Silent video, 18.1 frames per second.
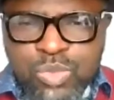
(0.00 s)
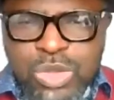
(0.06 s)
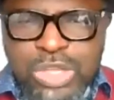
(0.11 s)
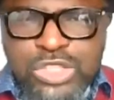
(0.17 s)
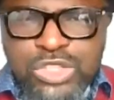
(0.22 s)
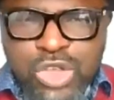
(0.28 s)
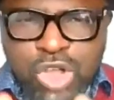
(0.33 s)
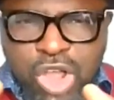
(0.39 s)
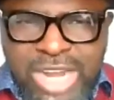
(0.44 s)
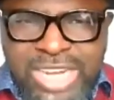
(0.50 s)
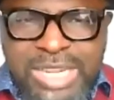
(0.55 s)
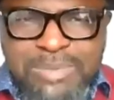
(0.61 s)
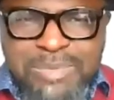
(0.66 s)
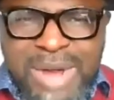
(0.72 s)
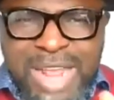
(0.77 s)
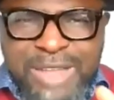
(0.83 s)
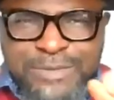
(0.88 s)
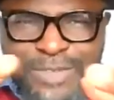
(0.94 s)
with all
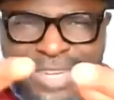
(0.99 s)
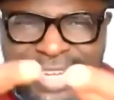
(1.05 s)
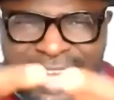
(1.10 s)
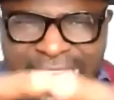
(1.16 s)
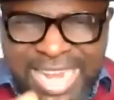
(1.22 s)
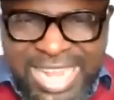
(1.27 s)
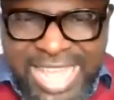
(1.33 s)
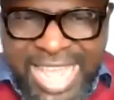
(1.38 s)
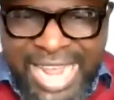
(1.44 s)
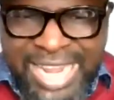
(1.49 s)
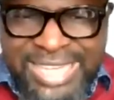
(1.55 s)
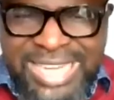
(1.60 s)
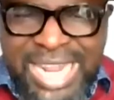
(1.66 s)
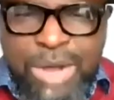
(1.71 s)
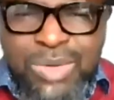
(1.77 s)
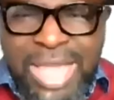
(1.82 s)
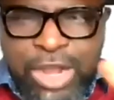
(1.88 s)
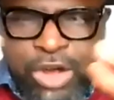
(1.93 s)
the paraphernalia
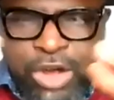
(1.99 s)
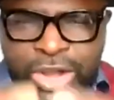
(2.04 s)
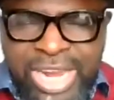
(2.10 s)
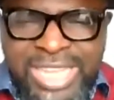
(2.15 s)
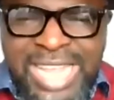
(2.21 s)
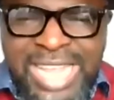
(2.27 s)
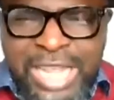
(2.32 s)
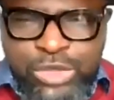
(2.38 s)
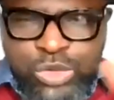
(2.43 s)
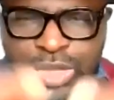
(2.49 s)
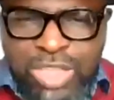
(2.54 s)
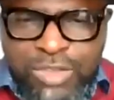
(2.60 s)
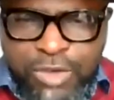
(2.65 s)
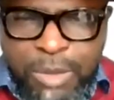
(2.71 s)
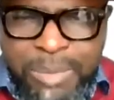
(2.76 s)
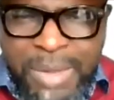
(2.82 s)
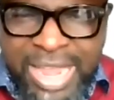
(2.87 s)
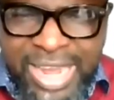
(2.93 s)
that we encourage her to
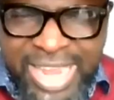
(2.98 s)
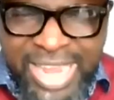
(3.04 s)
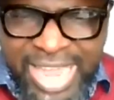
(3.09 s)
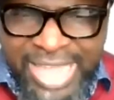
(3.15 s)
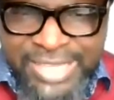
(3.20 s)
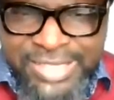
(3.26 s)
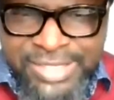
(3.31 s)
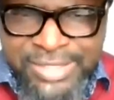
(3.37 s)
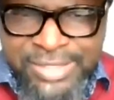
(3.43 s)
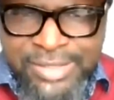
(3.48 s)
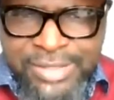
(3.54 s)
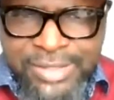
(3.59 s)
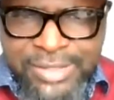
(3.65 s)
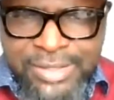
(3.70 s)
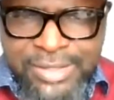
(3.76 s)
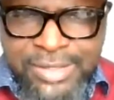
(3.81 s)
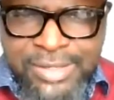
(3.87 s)
give up her case.